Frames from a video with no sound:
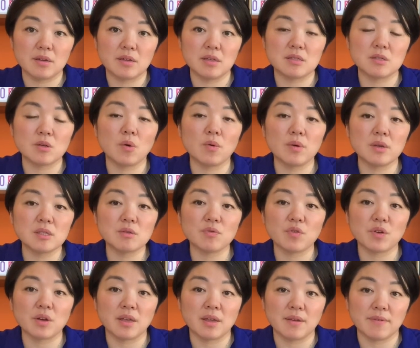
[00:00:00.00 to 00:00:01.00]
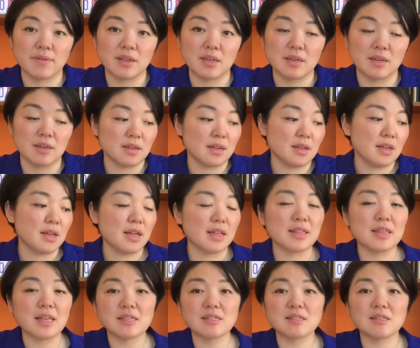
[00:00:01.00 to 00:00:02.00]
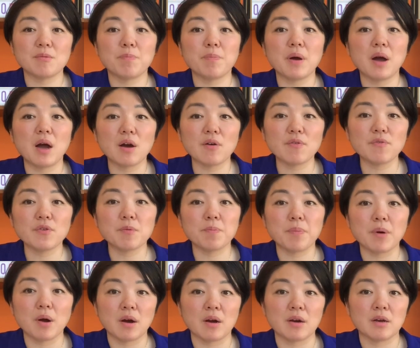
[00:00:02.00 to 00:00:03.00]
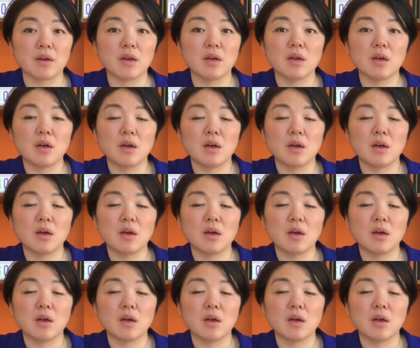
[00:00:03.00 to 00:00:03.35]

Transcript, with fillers: It's always forgiven. And that's the powerful part